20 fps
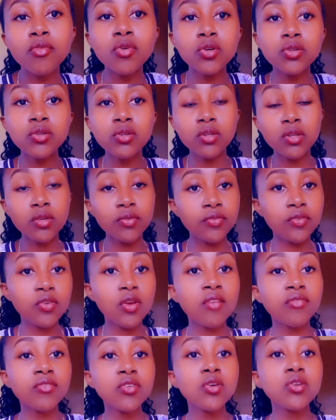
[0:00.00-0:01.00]
If you
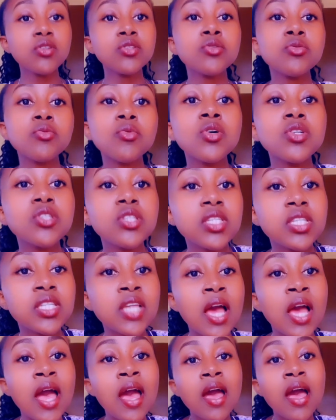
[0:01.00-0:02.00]
have not watched
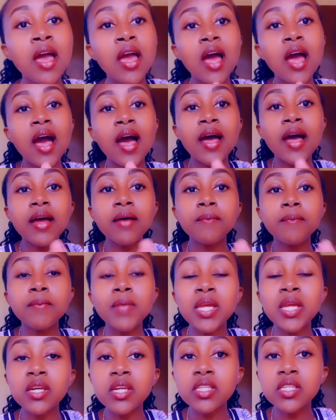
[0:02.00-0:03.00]

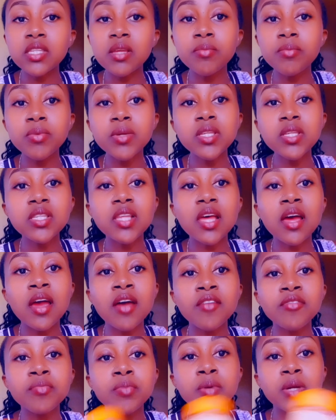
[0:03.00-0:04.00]
my recipes, I
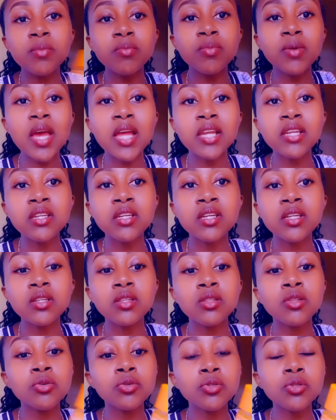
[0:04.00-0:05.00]
have prepared
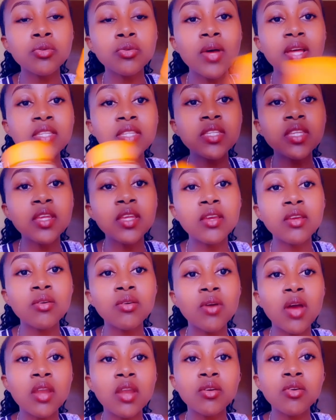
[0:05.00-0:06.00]
those ones. You
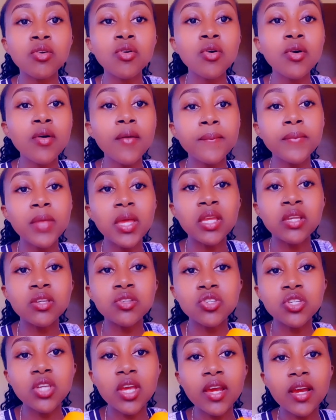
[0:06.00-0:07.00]
can go and
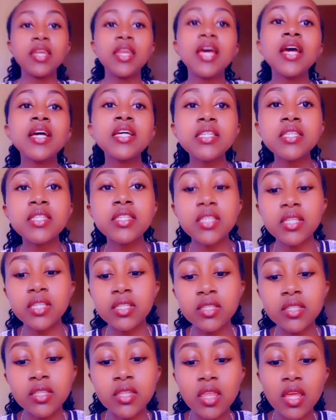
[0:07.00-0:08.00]
check. Next,
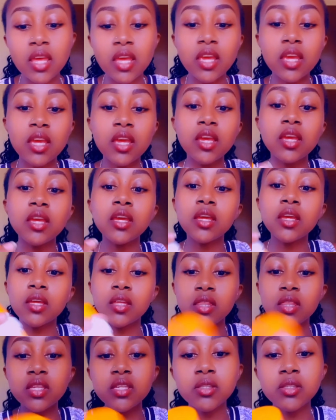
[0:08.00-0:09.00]

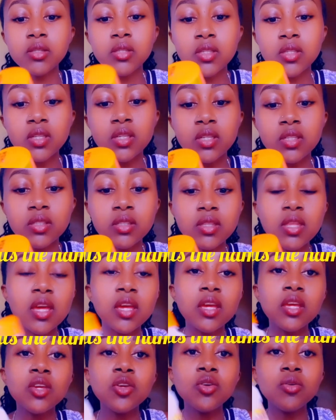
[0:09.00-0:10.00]
this is the
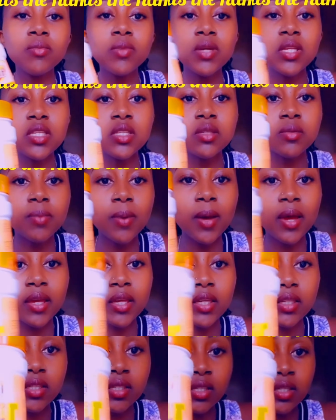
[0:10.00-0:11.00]
cumin
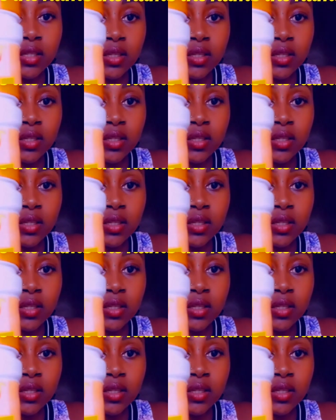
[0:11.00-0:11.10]
spice.